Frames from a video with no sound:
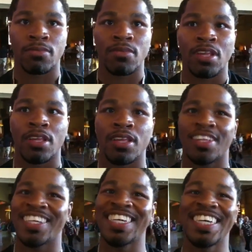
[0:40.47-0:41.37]
Because I saw
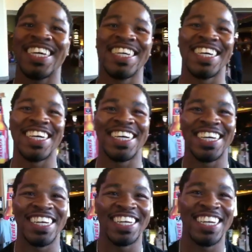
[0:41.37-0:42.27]
some pictures of you with the head
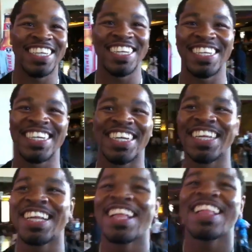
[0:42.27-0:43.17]
coach of the Phoenix
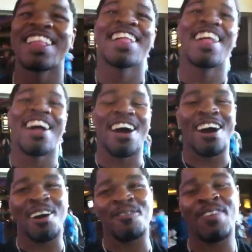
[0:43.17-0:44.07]
Suns. What's the deal with that?
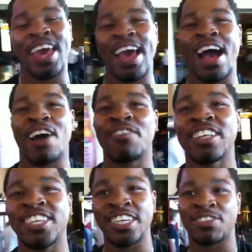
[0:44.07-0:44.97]
Oh, man,
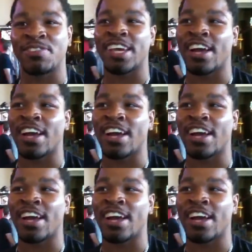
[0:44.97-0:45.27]
Alvin Gentry.